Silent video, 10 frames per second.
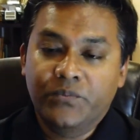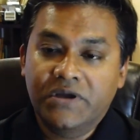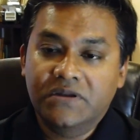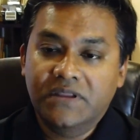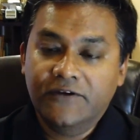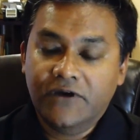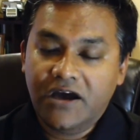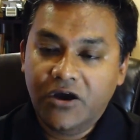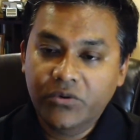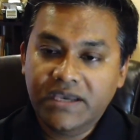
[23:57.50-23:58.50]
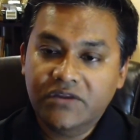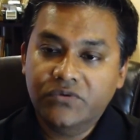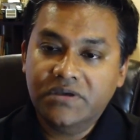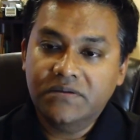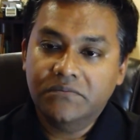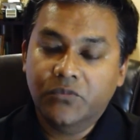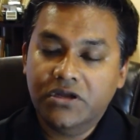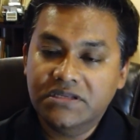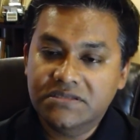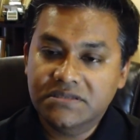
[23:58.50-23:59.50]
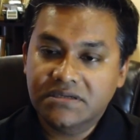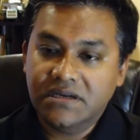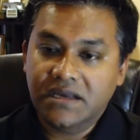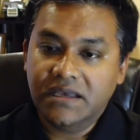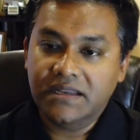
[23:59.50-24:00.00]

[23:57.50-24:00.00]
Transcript: But how can we monitor